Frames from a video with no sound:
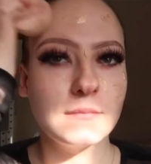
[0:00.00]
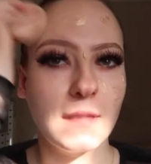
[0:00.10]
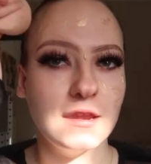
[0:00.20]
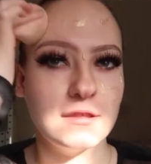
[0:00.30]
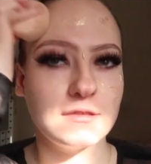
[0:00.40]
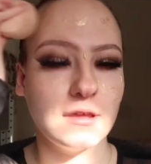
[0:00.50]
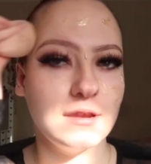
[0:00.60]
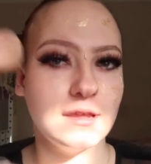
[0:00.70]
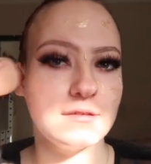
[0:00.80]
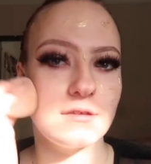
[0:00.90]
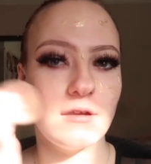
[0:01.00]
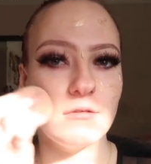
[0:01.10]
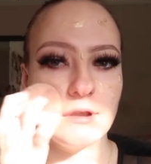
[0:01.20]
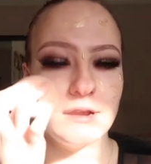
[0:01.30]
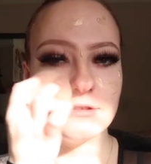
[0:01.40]
And the sun is
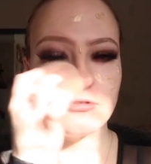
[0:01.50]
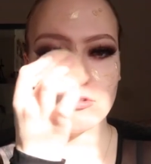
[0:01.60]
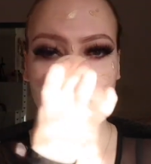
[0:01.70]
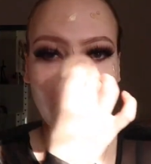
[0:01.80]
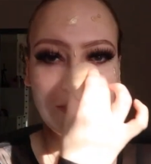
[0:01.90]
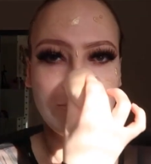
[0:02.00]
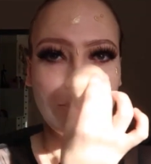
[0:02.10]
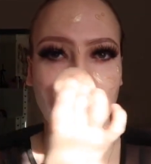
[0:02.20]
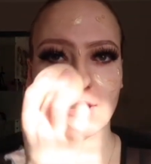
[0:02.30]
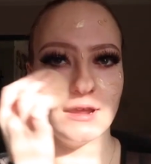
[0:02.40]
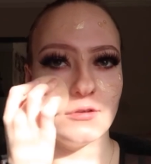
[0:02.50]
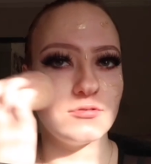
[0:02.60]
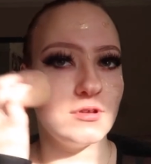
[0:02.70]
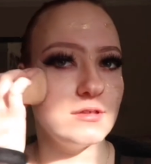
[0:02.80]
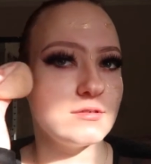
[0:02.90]
currently just shining through right now,
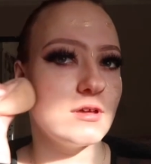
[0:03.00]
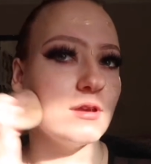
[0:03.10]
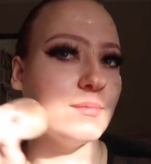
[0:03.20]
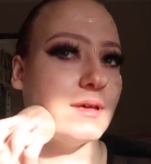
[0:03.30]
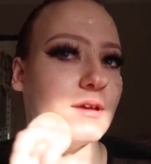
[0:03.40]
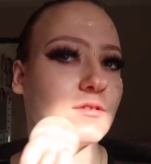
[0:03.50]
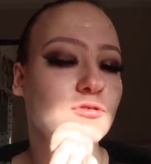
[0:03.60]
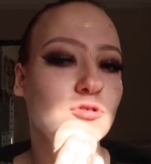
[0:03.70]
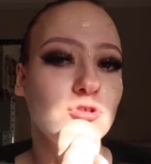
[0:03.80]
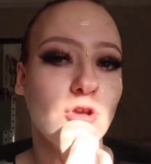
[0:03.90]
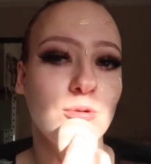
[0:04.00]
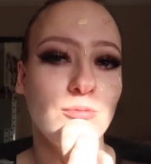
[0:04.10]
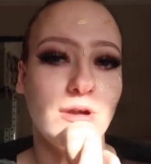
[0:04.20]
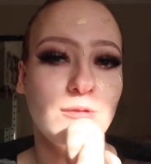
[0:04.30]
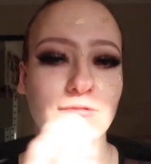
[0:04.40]
so it's going to be so
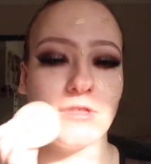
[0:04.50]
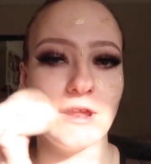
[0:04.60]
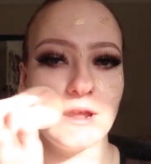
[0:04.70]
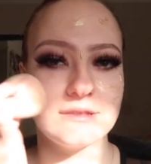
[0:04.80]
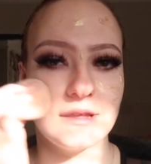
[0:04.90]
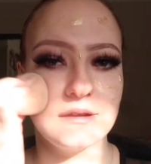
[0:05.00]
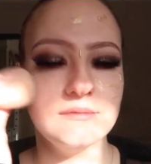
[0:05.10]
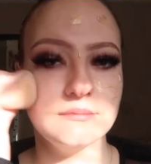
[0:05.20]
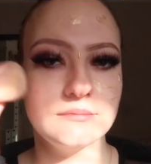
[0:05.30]
bright with the lighting.